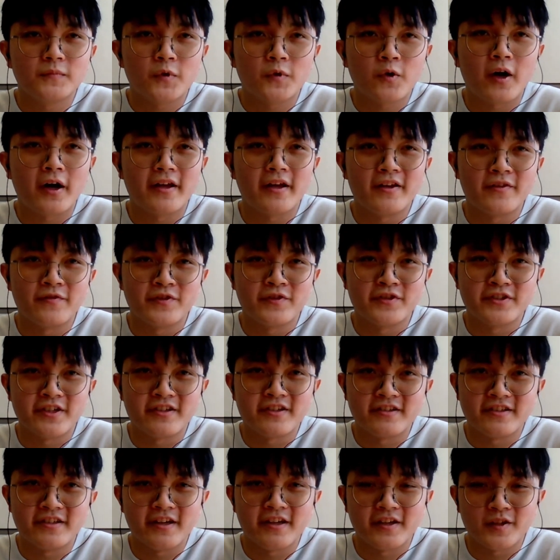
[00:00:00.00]
quite
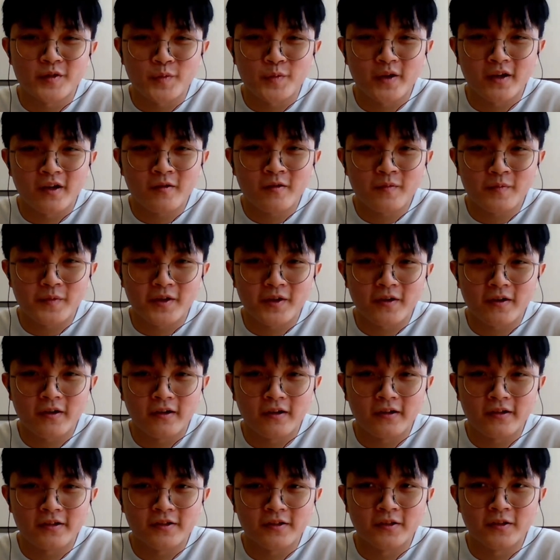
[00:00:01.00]
efficiency as well
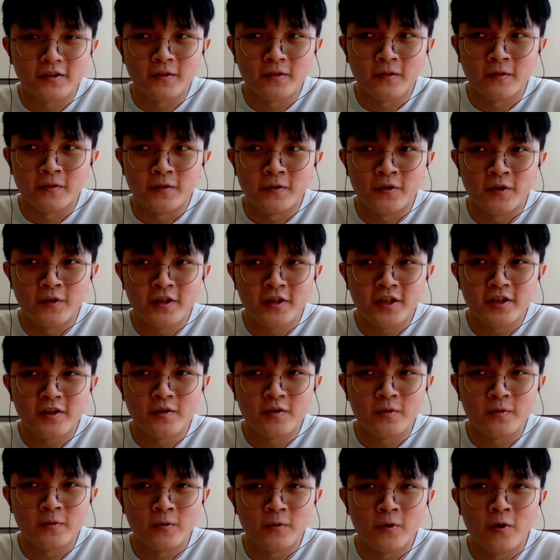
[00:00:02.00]
because you don't need
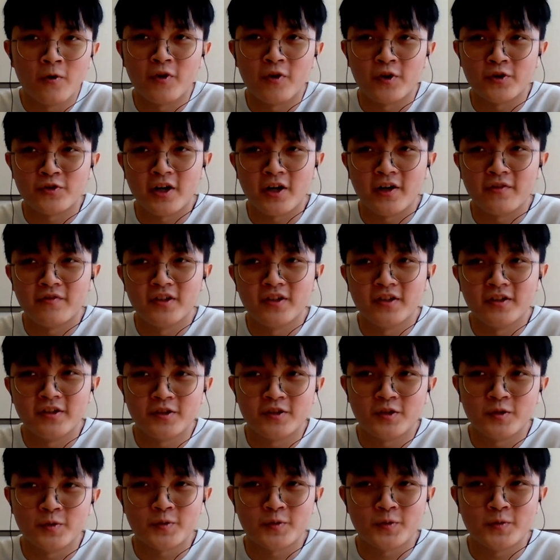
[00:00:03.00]
to go for
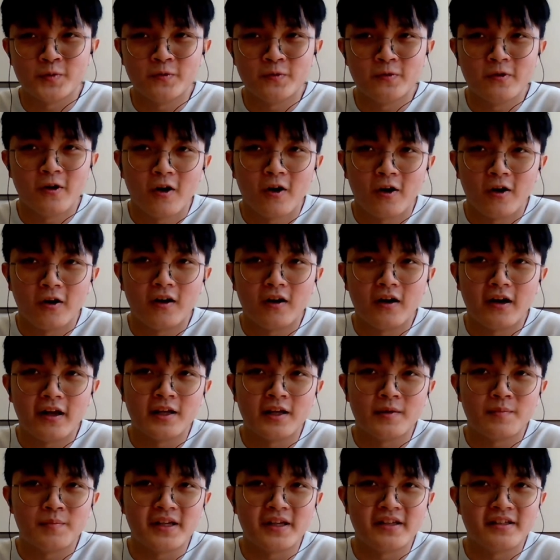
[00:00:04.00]
travel to school or
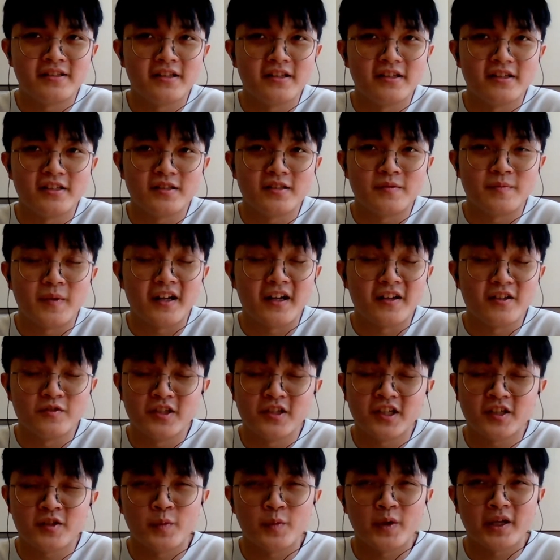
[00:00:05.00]
any places, but
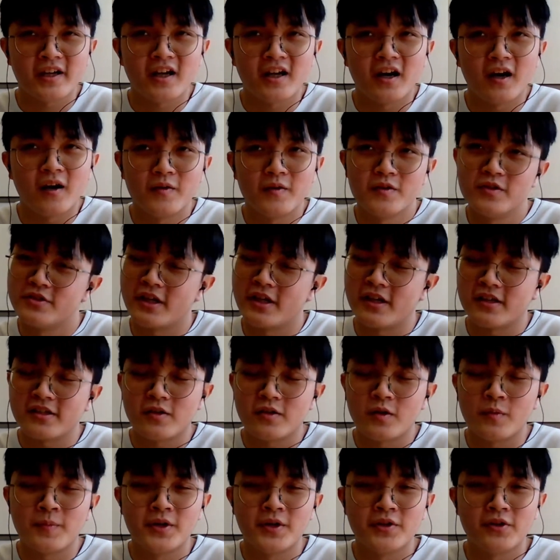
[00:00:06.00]
you just wake up, you
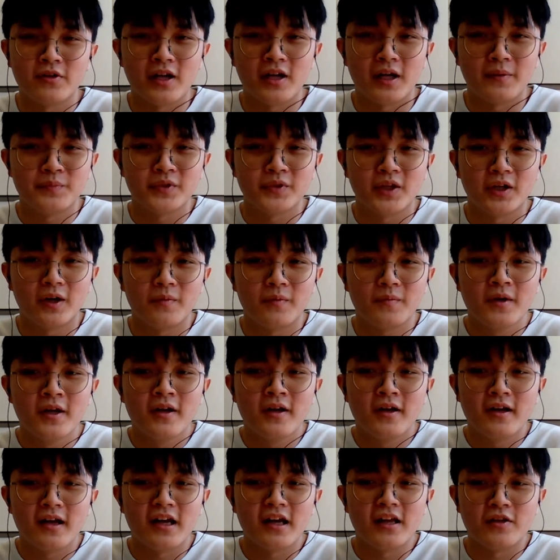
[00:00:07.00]
just open your laptop,
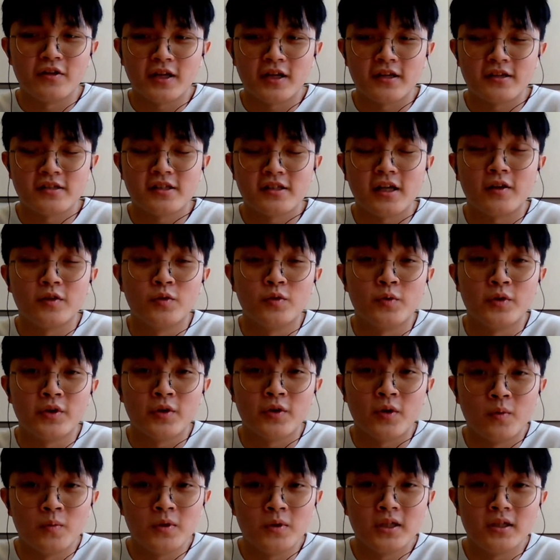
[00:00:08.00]
and you can start
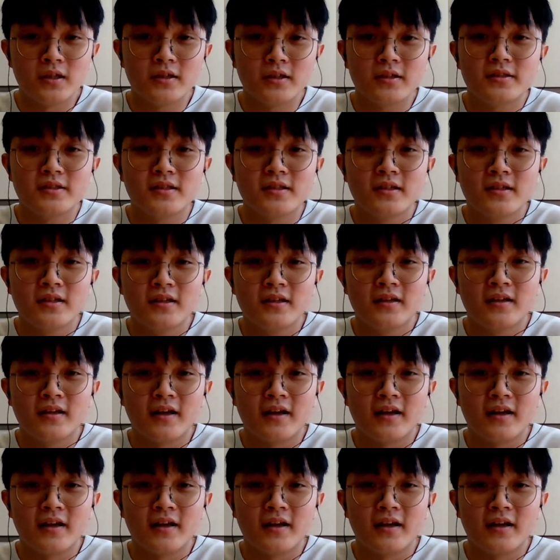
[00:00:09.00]
doing your works.